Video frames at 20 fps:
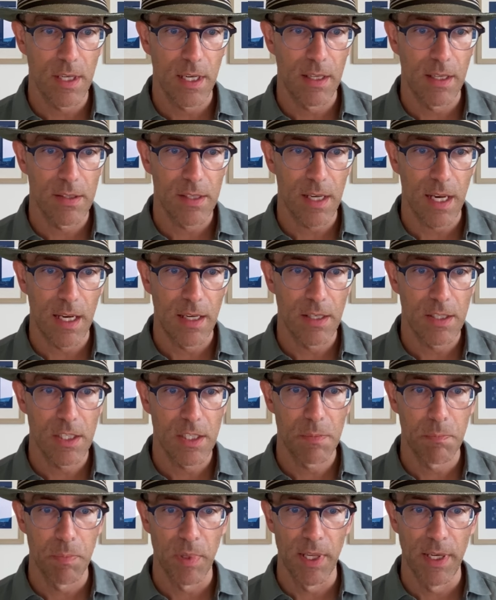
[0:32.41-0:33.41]
It's a
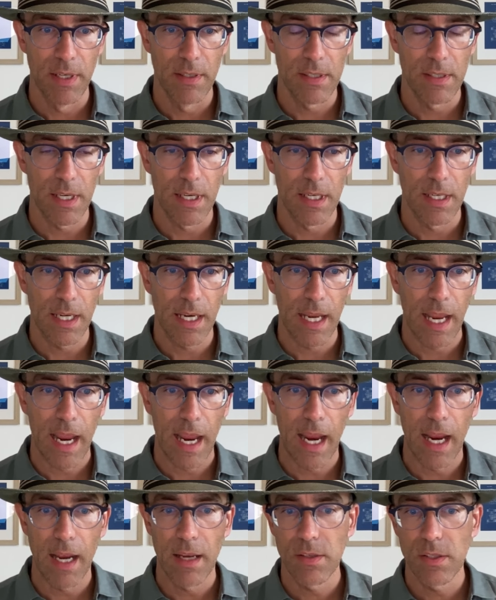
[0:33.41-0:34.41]
splint and
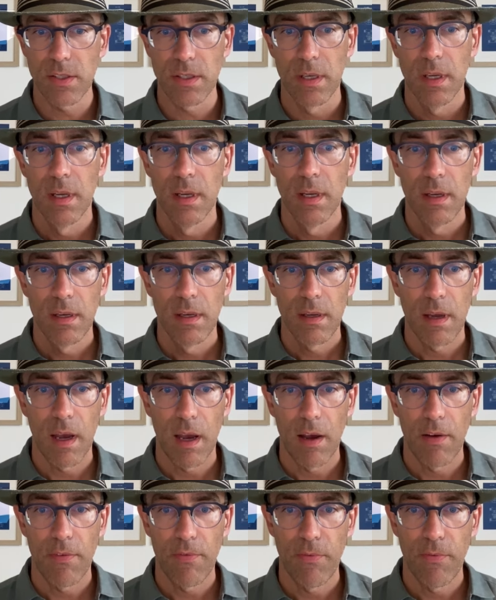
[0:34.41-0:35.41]
cast
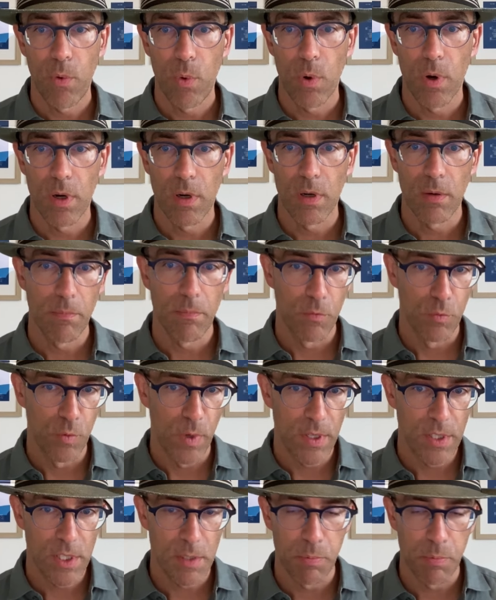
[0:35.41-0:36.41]
for
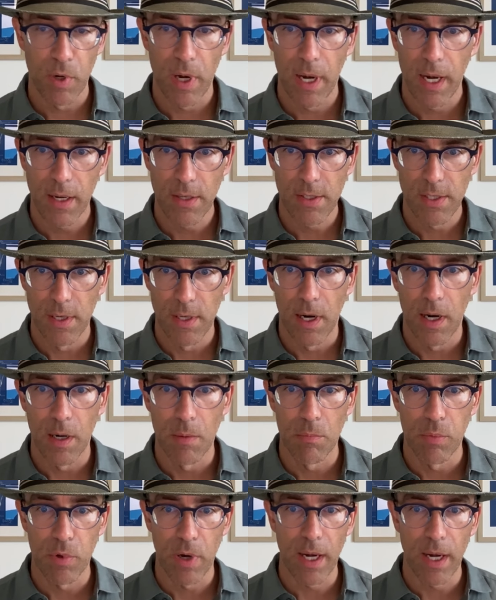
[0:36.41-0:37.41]
wrist breaks and
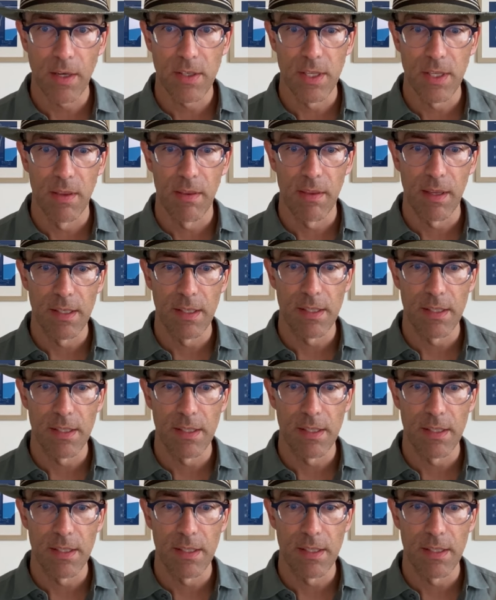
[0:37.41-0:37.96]
arm breaks and things